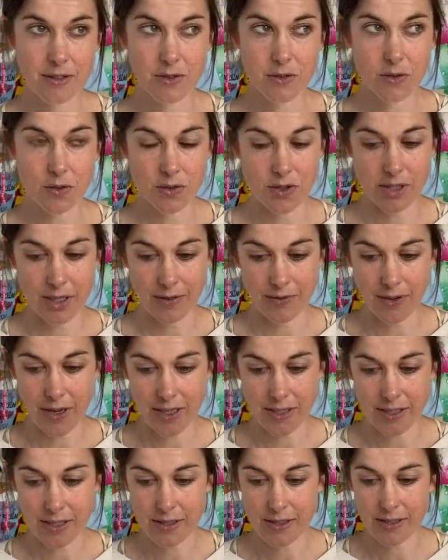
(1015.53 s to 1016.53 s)
or
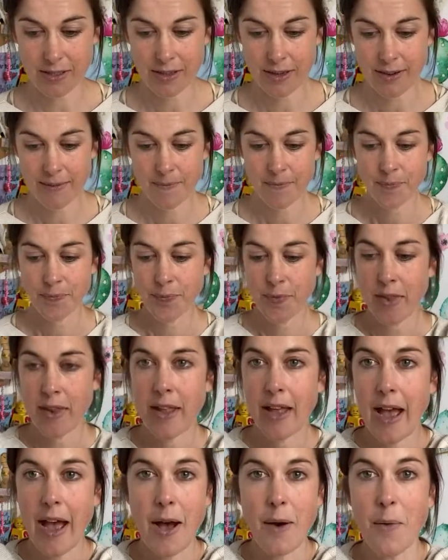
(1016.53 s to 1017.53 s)
deflated?
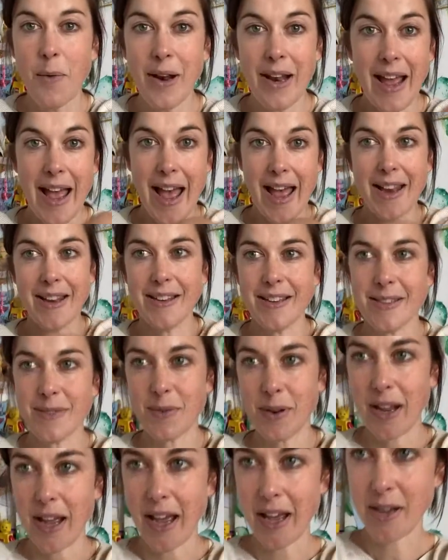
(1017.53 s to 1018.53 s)
How will it end? Will
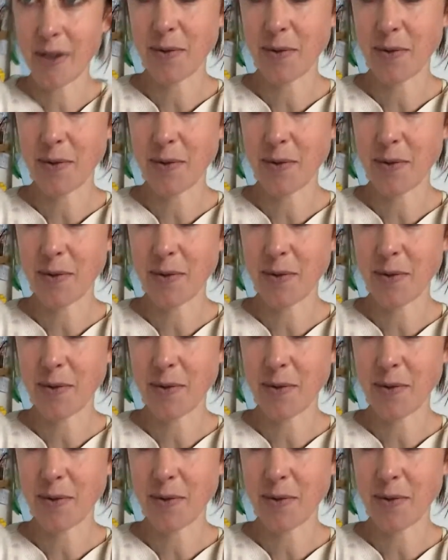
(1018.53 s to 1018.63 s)
it end